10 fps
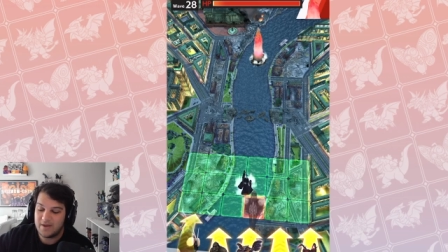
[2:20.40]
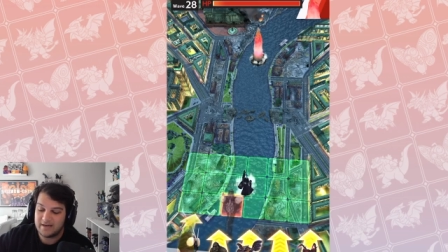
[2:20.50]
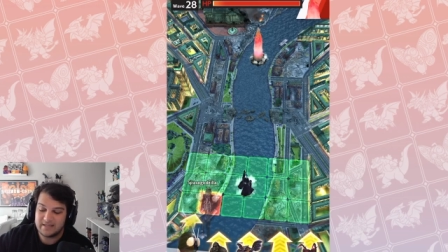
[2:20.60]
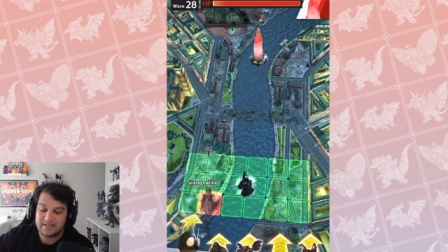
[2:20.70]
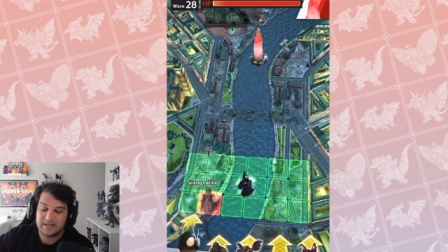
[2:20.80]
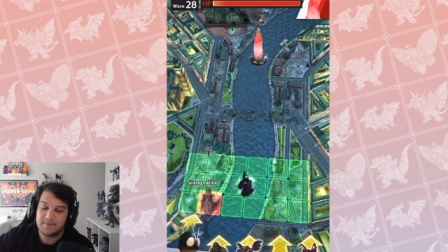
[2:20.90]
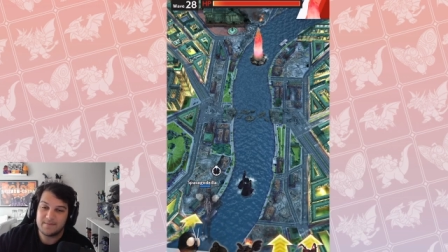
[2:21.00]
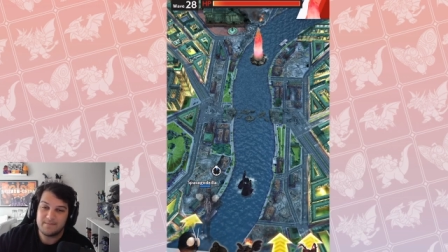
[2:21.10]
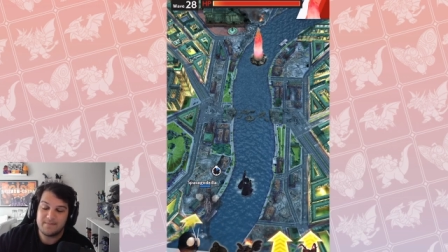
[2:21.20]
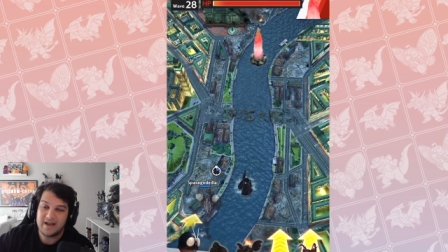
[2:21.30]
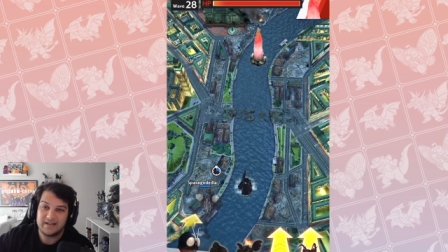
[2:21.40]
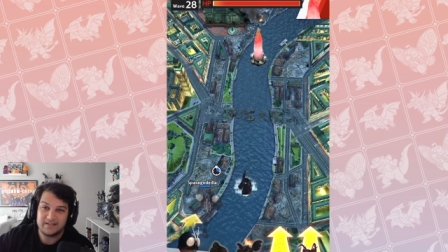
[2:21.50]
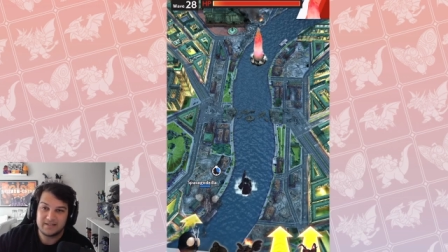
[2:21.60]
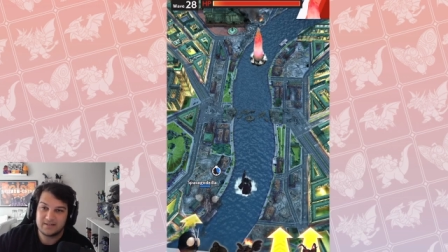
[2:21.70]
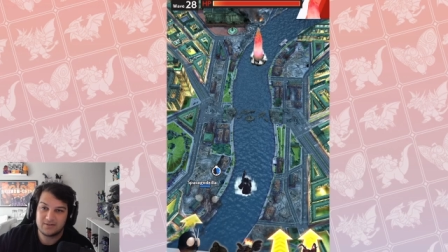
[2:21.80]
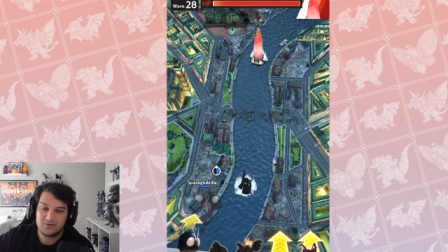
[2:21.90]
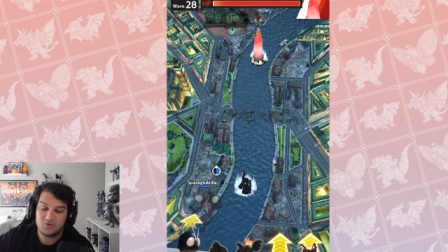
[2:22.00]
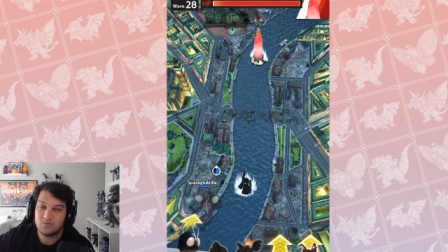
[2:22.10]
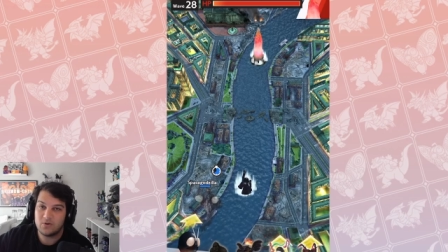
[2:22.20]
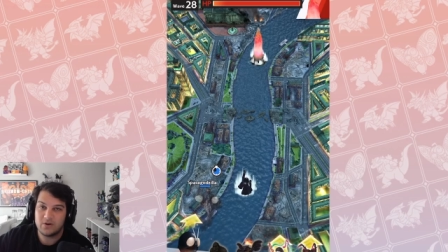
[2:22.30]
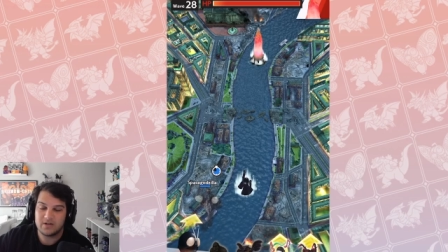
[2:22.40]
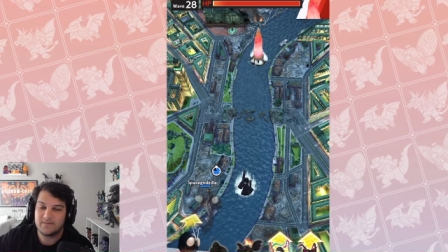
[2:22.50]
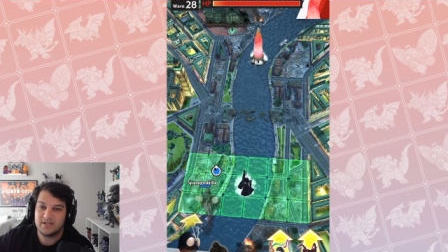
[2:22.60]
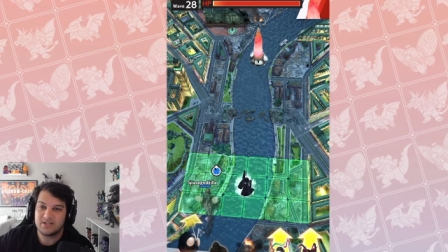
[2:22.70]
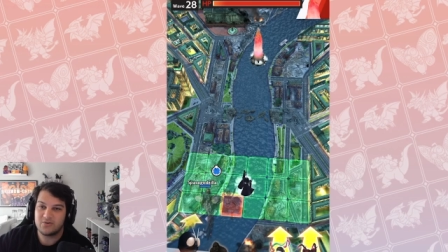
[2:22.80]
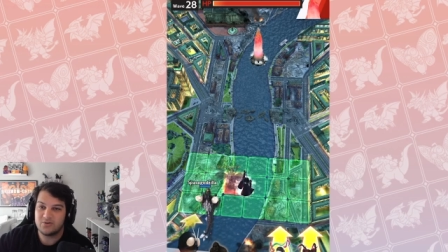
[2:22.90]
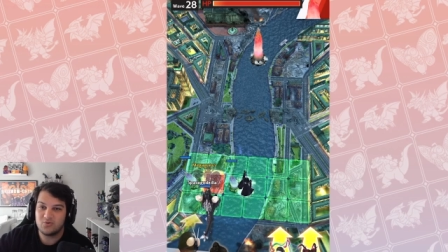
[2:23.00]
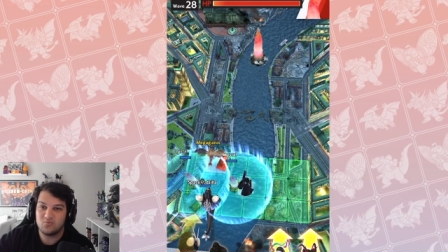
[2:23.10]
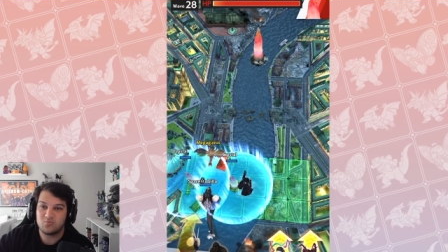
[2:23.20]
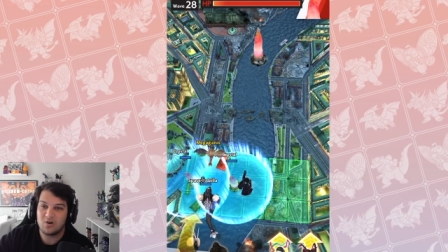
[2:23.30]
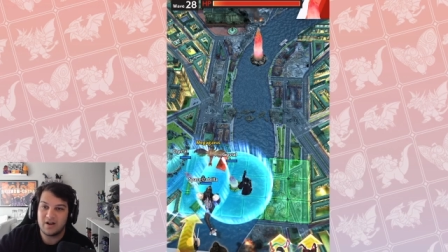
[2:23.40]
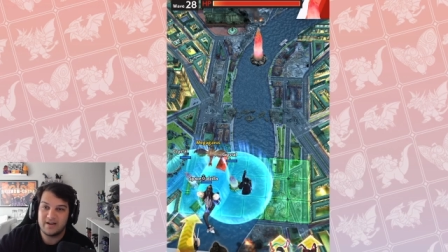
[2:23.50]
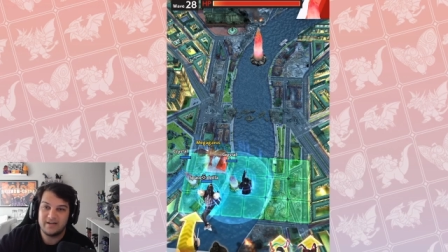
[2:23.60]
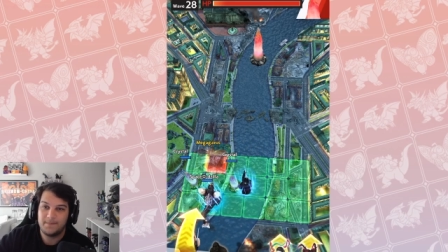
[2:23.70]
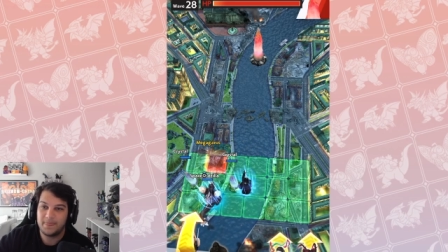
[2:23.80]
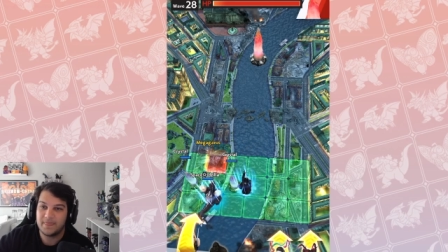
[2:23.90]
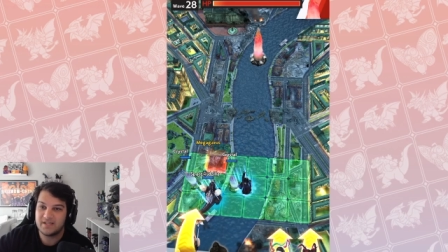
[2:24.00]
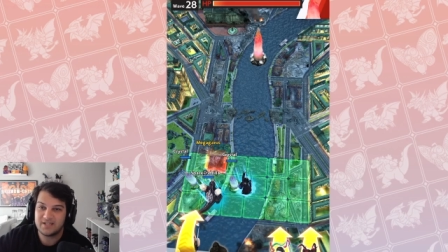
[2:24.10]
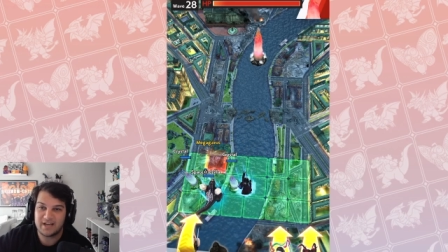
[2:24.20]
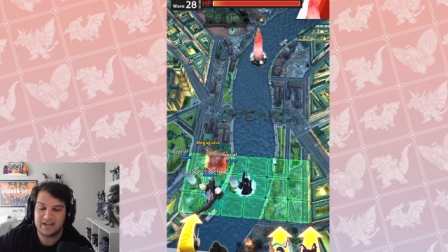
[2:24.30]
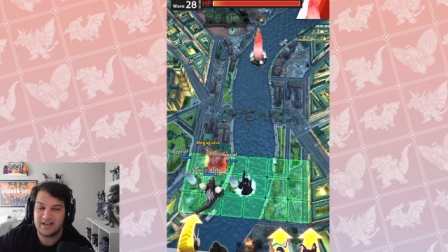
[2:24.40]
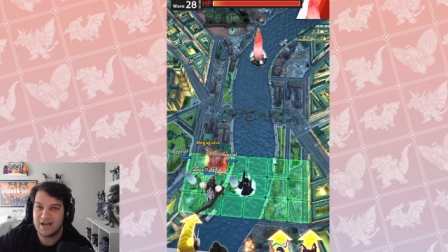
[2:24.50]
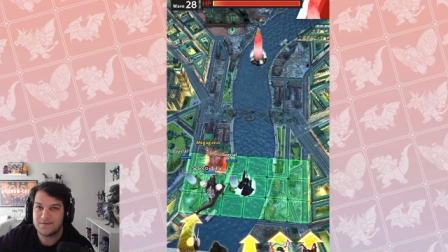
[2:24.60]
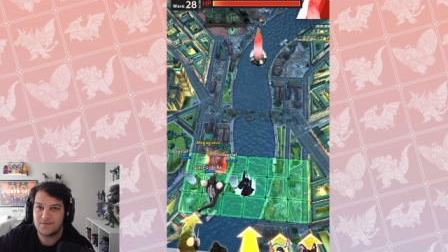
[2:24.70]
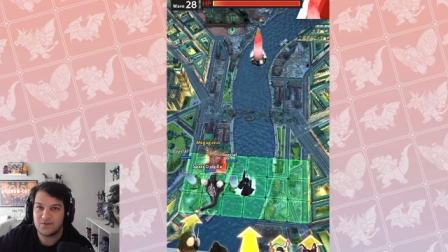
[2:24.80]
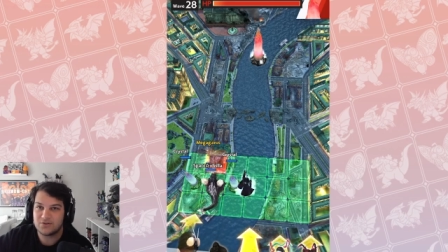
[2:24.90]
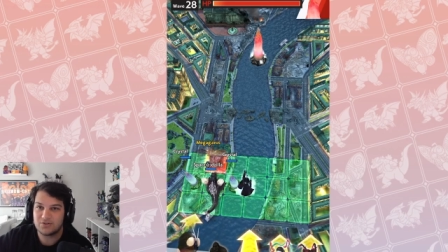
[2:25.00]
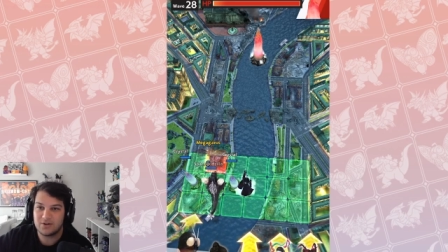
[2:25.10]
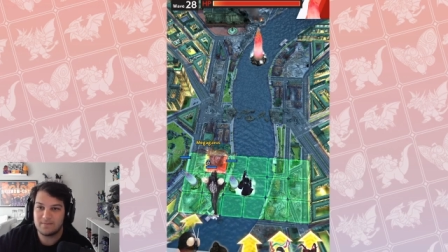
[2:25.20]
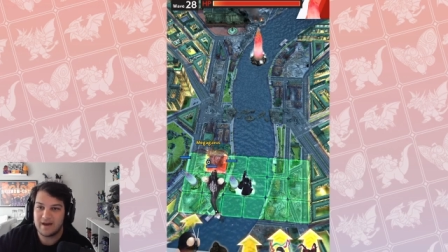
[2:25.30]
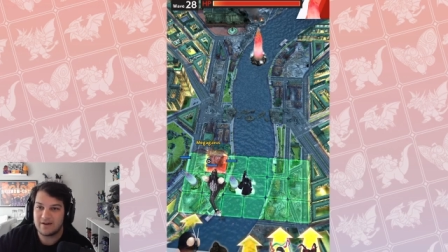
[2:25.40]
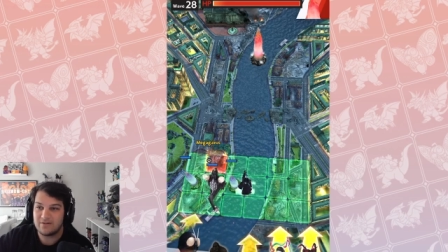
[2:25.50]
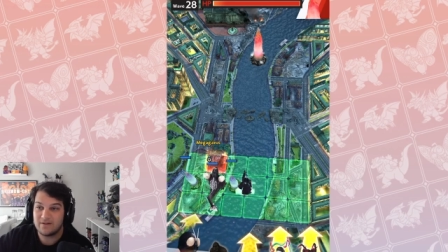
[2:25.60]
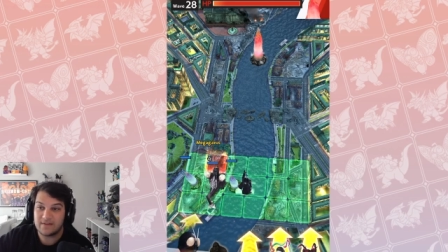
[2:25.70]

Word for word: man, he's going to be a menace. Kumo Augment is going to run the second half of All-Star Battle.